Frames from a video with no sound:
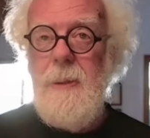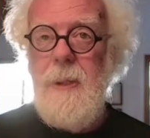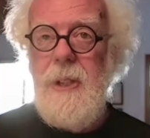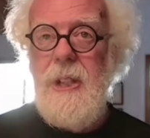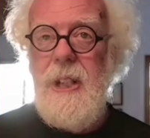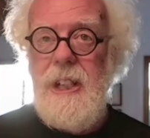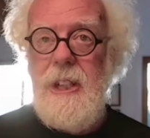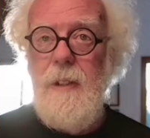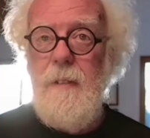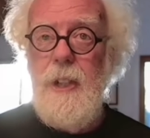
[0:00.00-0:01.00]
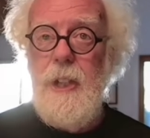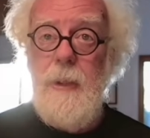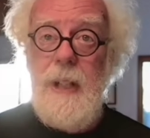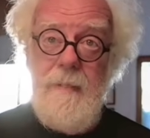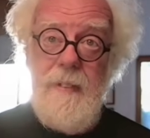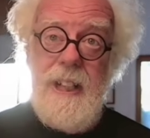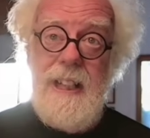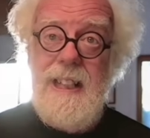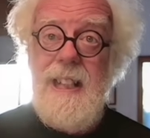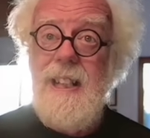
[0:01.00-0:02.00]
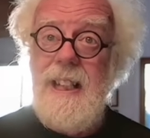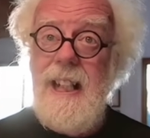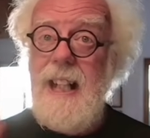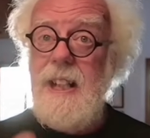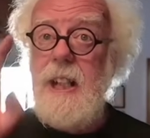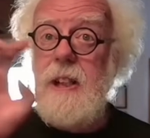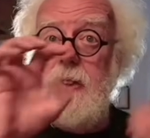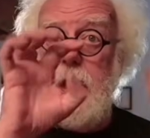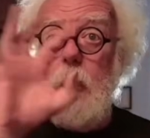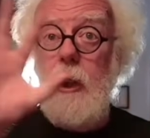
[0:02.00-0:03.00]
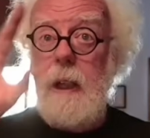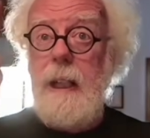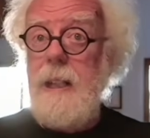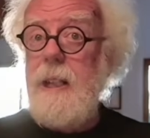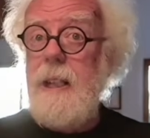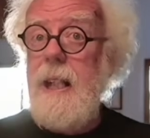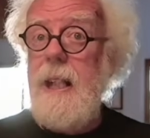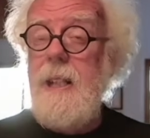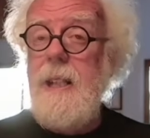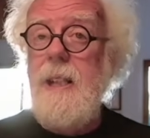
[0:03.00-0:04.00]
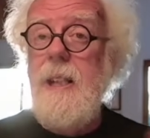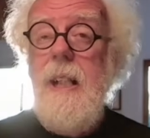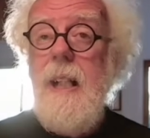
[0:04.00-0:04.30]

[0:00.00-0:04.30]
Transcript: which is a universe where everything is interconnected, totally interconnected,